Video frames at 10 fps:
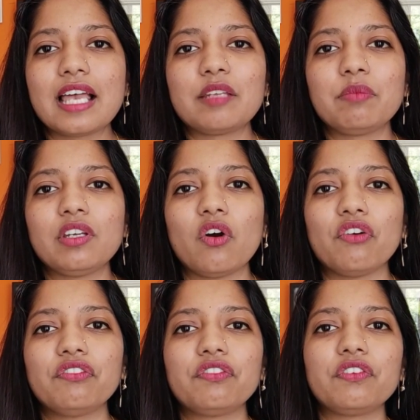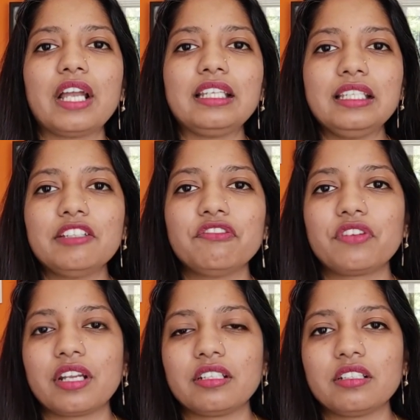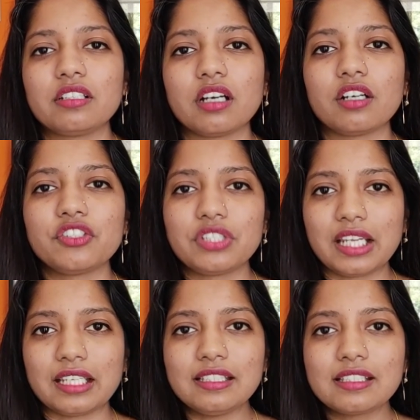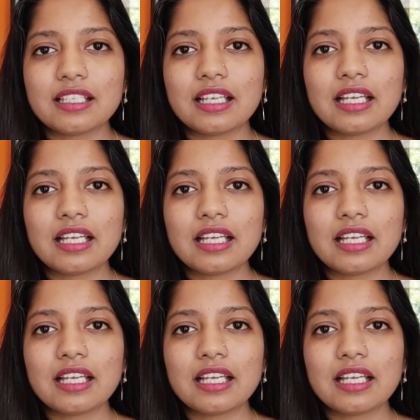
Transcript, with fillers: can be of any different uh, shades,